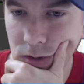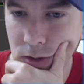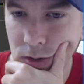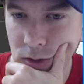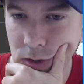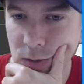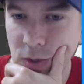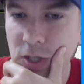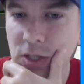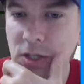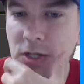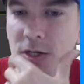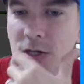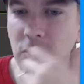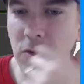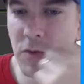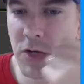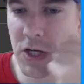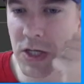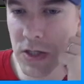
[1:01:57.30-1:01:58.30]
I'm just
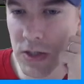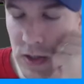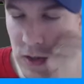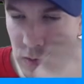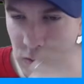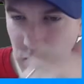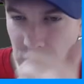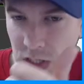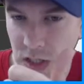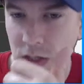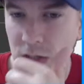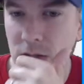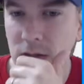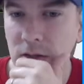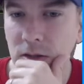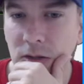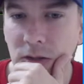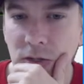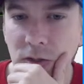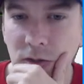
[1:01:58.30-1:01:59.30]
determining a speed.
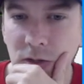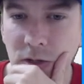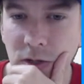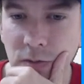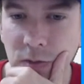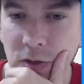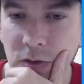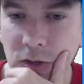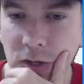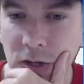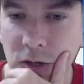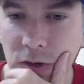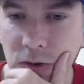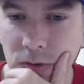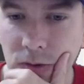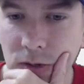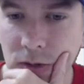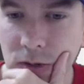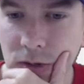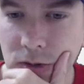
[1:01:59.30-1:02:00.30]
That's all I'm doing here,
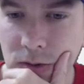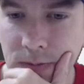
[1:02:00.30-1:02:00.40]
right?